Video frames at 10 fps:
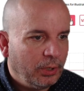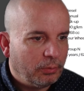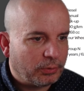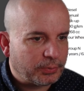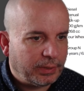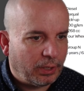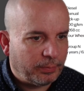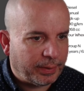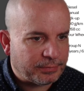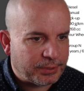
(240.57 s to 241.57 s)
What do we know
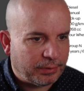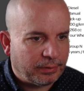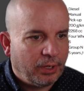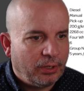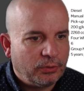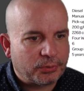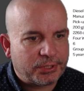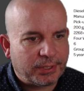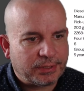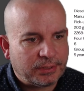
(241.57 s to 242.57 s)
about it? 0 to
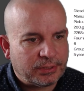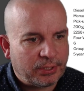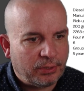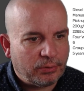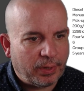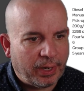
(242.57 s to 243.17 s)
62